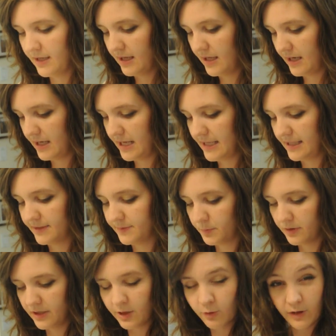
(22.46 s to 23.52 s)
and it's
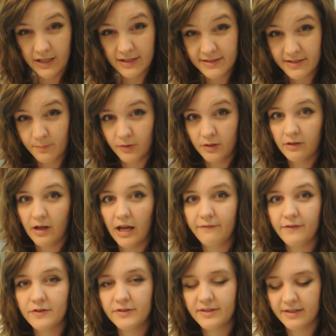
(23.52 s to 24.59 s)
pretty quick and simple.
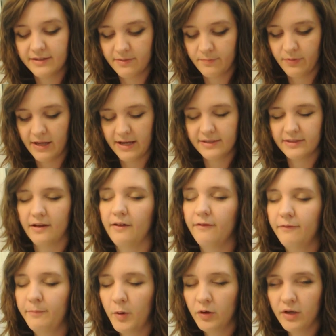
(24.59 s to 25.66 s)
I've used this in place
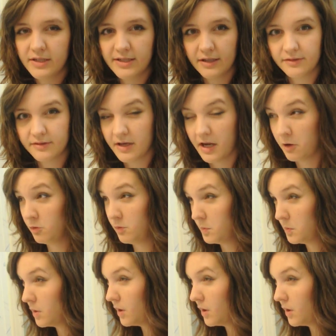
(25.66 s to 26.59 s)
of ponytails now.